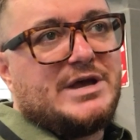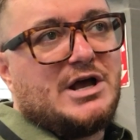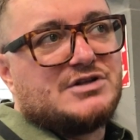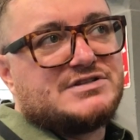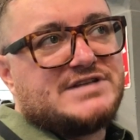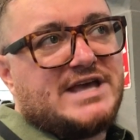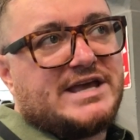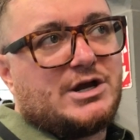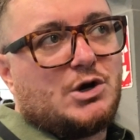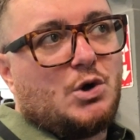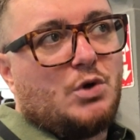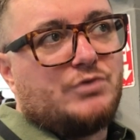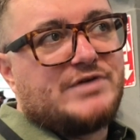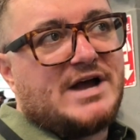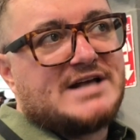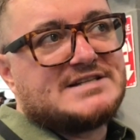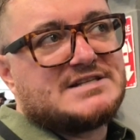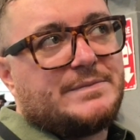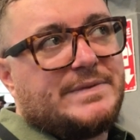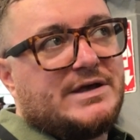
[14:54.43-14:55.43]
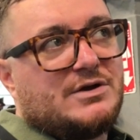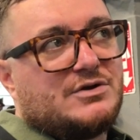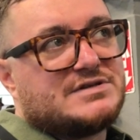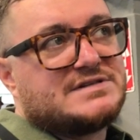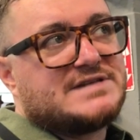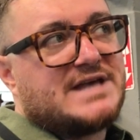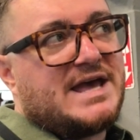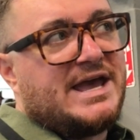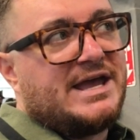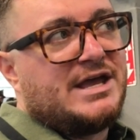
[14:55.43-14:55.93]
I'll take an old recipe, it'll
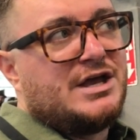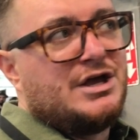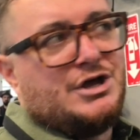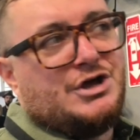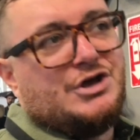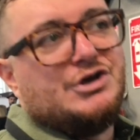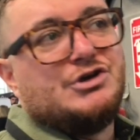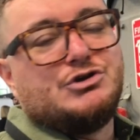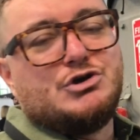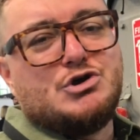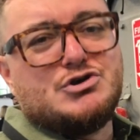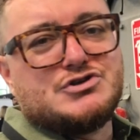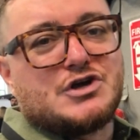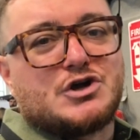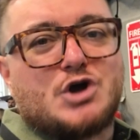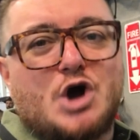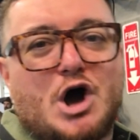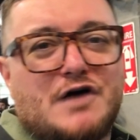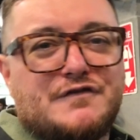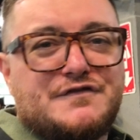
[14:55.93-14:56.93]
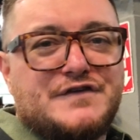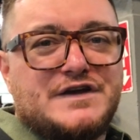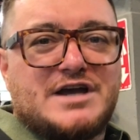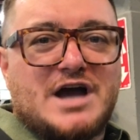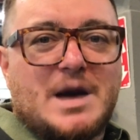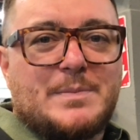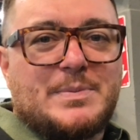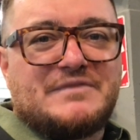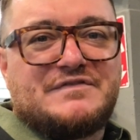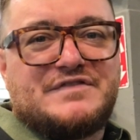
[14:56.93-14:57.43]
say, use a coffee
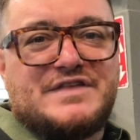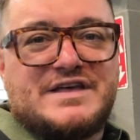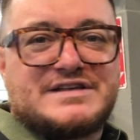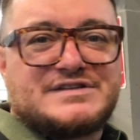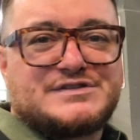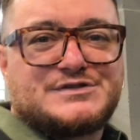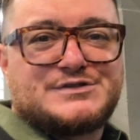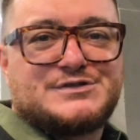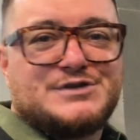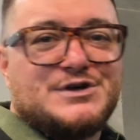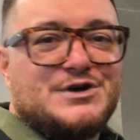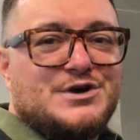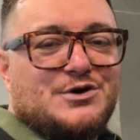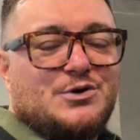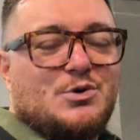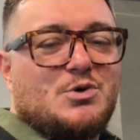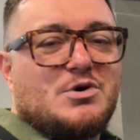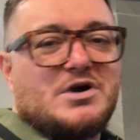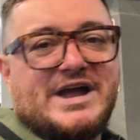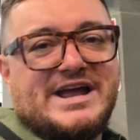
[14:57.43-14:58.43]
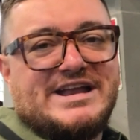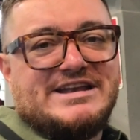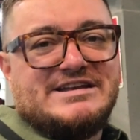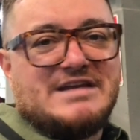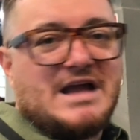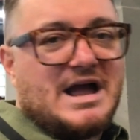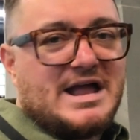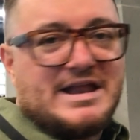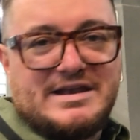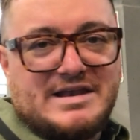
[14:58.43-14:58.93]
cup of this or
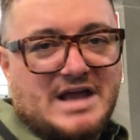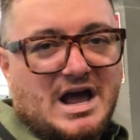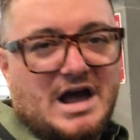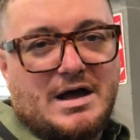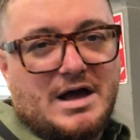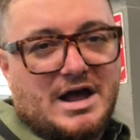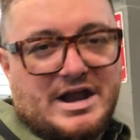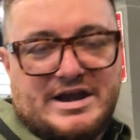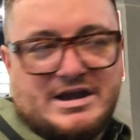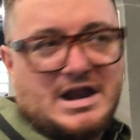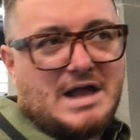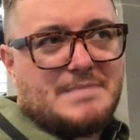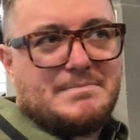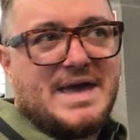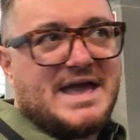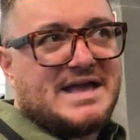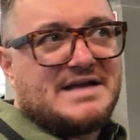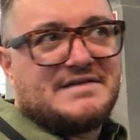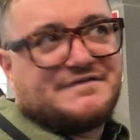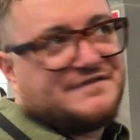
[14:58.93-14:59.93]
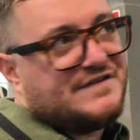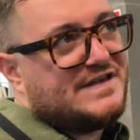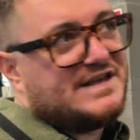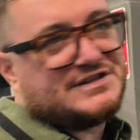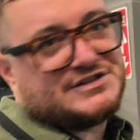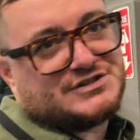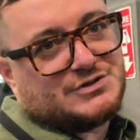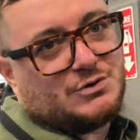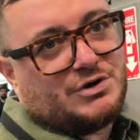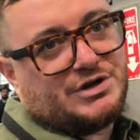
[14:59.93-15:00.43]
a nutmeg of
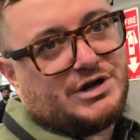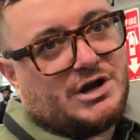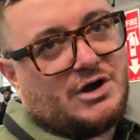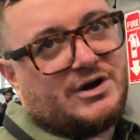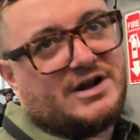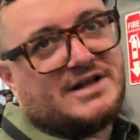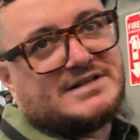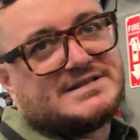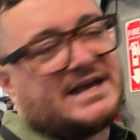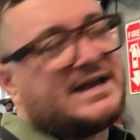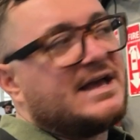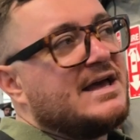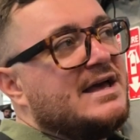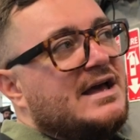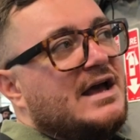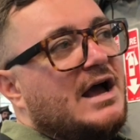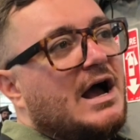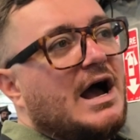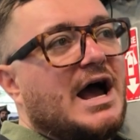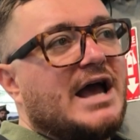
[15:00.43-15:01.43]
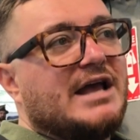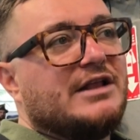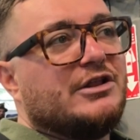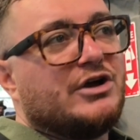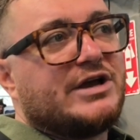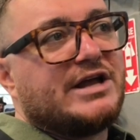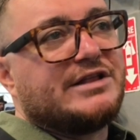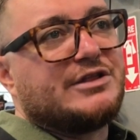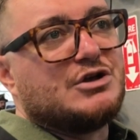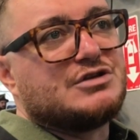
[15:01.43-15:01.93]
this, or and it's like I
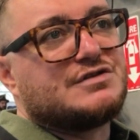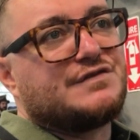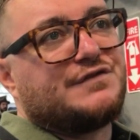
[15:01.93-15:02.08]
look at those